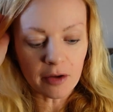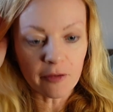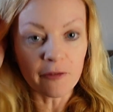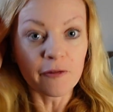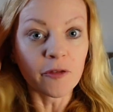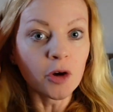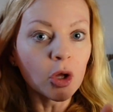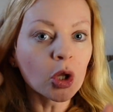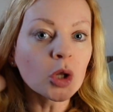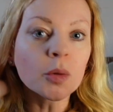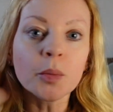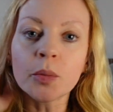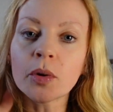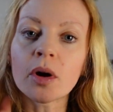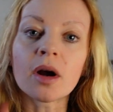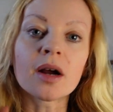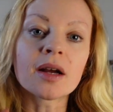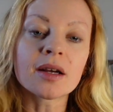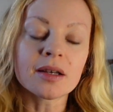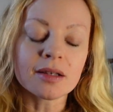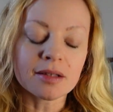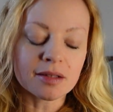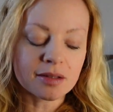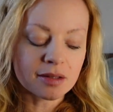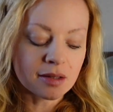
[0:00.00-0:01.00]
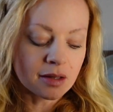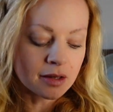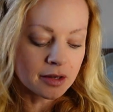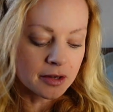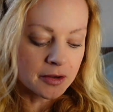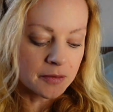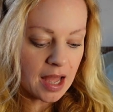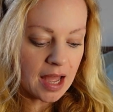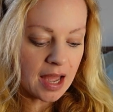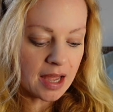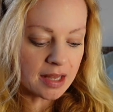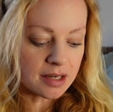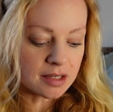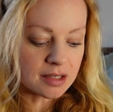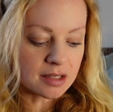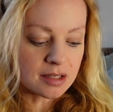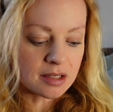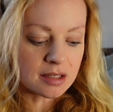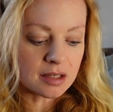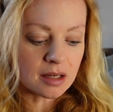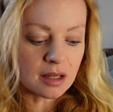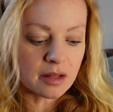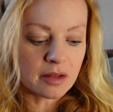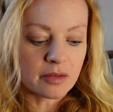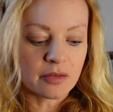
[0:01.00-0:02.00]
full price,
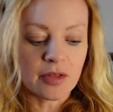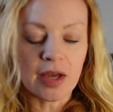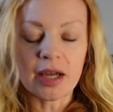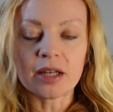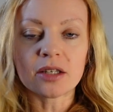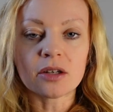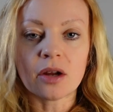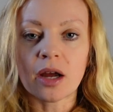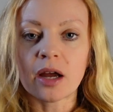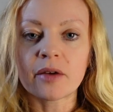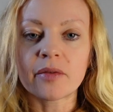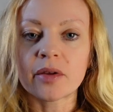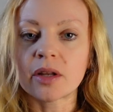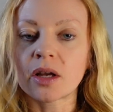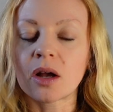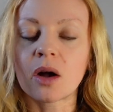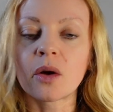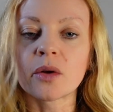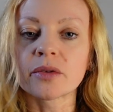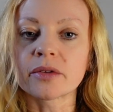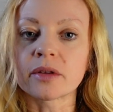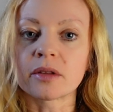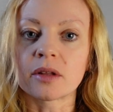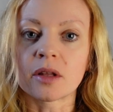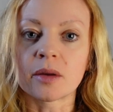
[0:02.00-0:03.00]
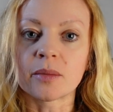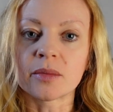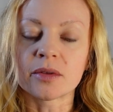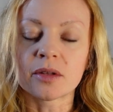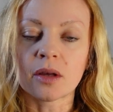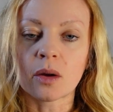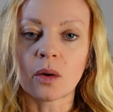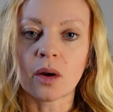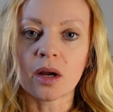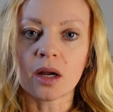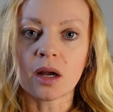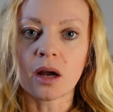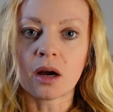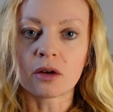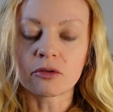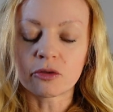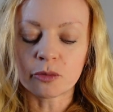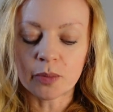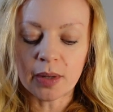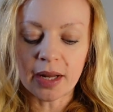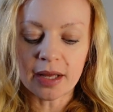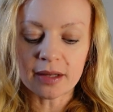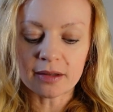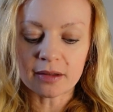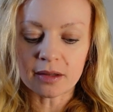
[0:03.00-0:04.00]
and they don't have any holes in them, so I can't
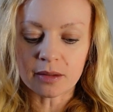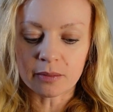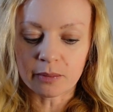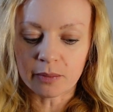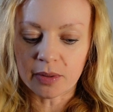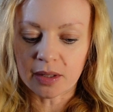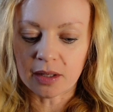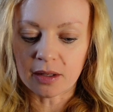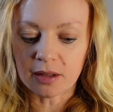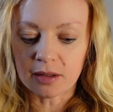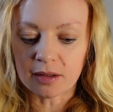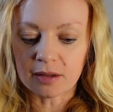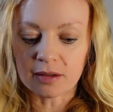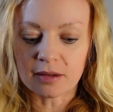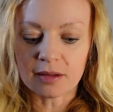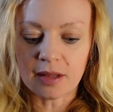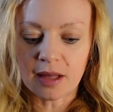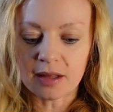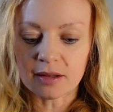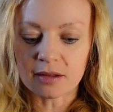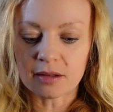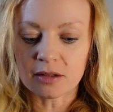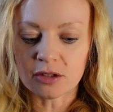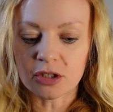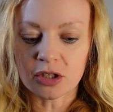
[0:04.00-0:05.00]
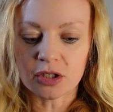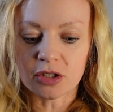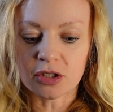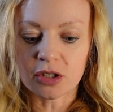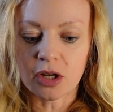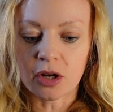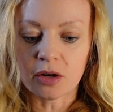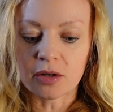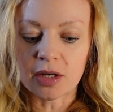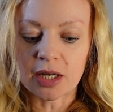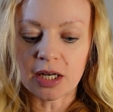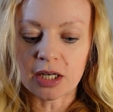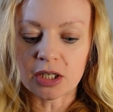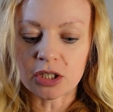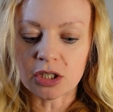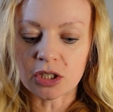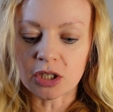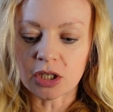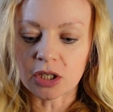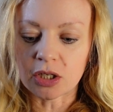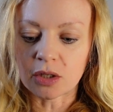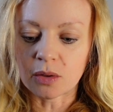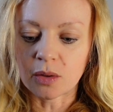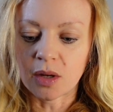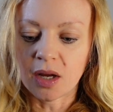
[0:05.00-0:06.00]
replace them because there's just no need
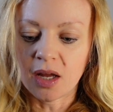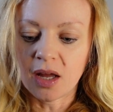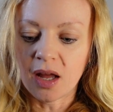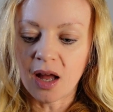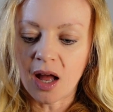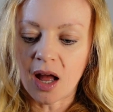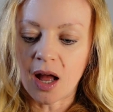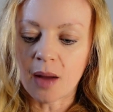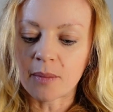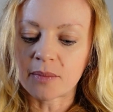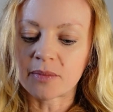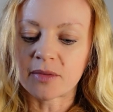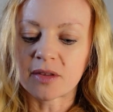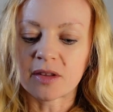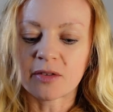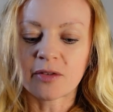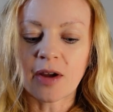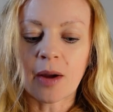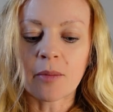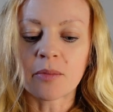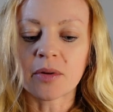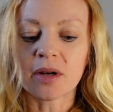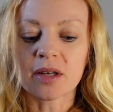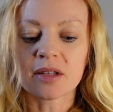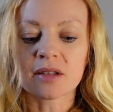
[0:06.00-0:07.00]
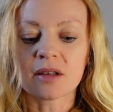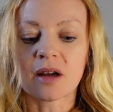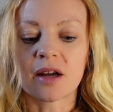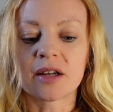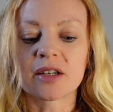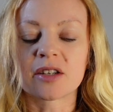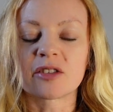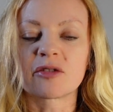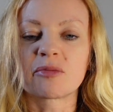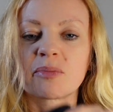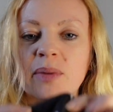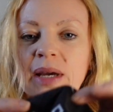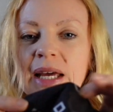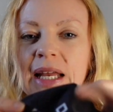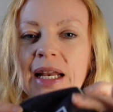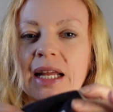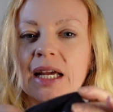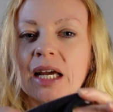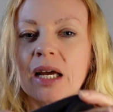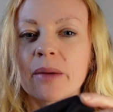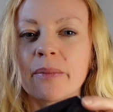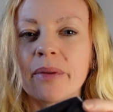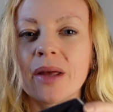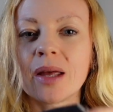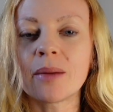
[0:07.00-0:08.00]
to. The fabric's kind of
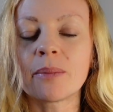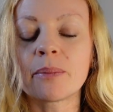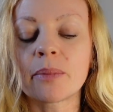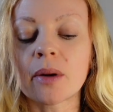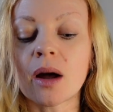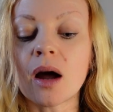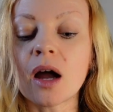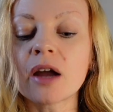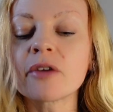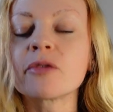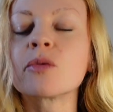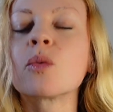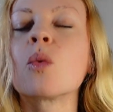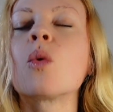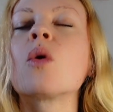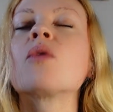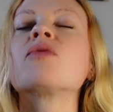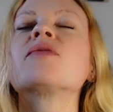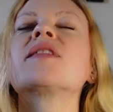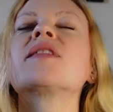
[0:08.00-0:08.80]
pilling a bit, but I've worn